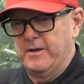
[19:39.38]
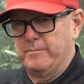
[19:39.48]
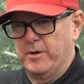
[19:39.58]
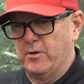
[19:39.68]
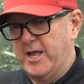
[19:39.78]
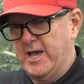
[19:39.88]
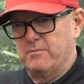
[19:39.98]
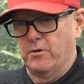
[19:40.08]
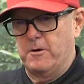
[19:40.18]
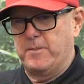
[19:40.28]
boat and
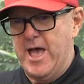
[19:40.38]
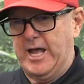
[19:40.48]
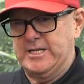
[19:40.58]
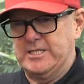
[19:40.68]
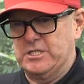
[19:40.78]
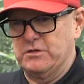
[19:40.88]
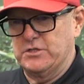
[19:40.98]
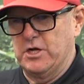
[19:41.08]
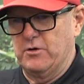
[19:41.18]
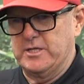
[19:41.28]
motor package that you've
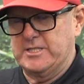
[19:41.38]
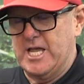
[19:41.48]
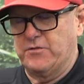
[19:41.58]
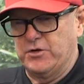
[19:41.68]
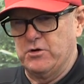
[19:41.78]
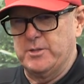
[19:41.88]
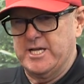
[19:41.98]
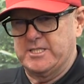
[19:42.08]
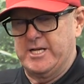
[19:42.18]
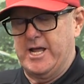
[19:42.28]
shown us. Thanks for doing
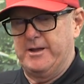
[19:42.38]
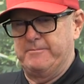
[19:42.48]
this today.